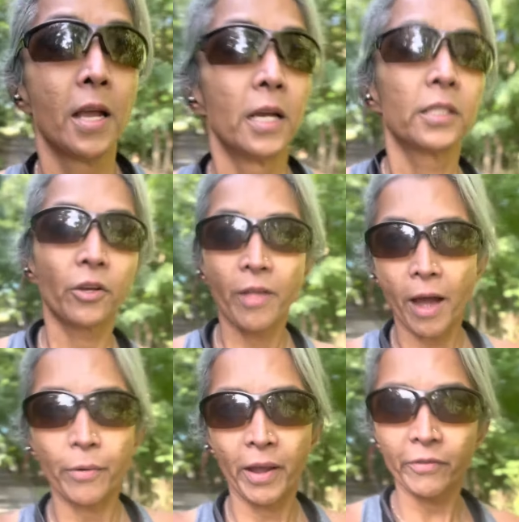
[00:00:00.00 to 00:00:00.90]
So that
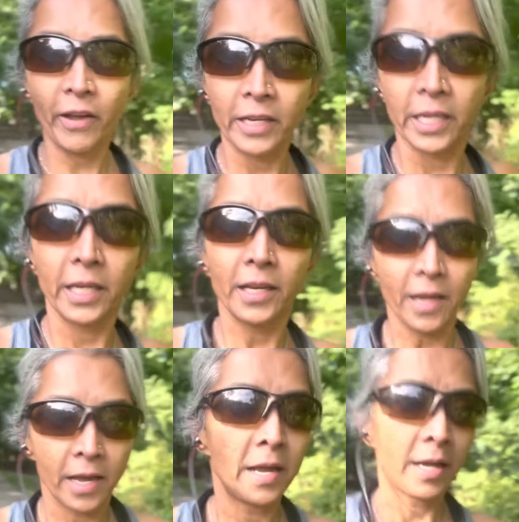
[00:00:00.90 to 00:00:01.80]
way if I need
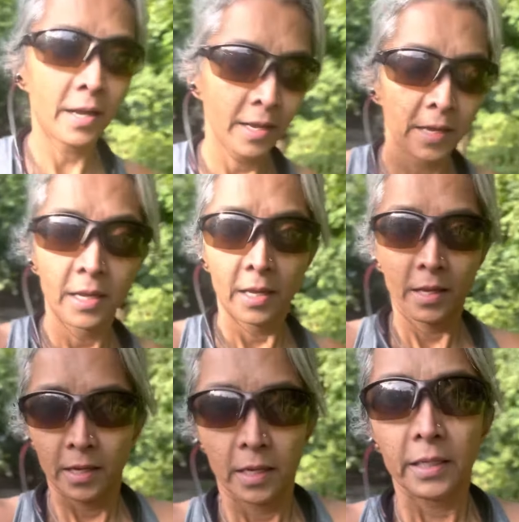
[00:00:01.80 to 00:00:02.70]

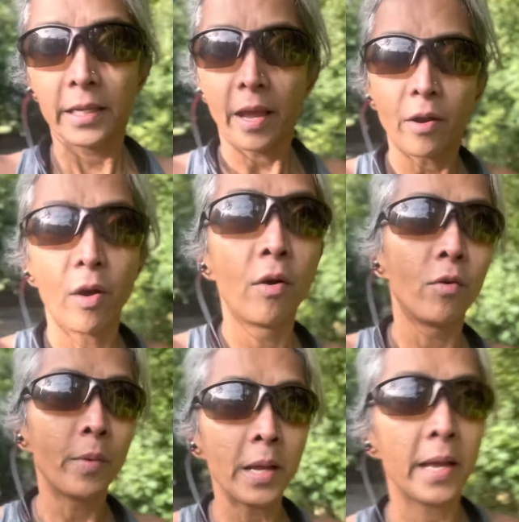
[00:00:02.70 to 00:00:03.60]
to get home